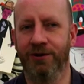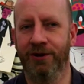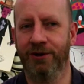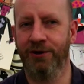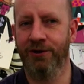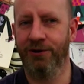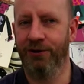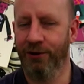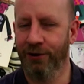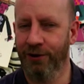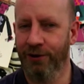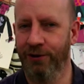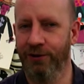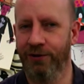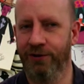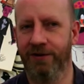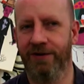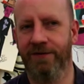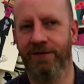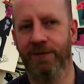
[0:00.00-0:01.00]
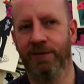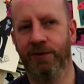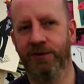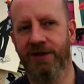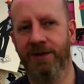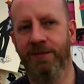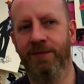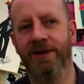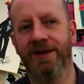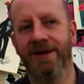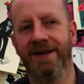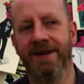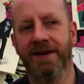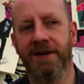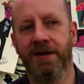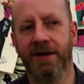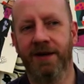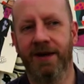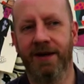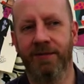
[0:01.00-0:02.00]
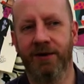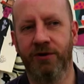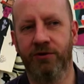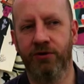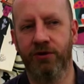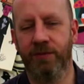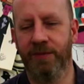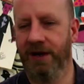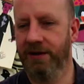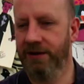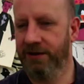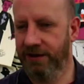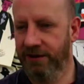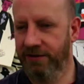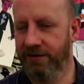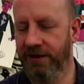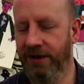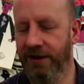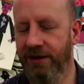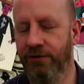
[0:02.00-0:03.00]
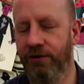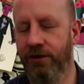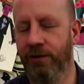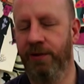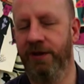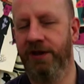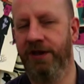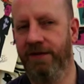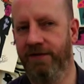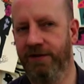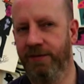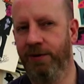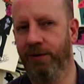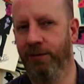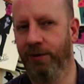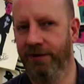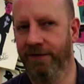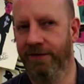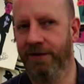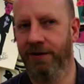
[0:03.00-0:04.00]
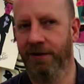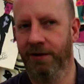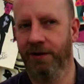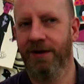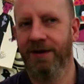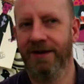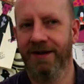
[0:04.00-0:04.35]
I couldn't not include the football team. I drew Mark Letizier, who I believe to be one of the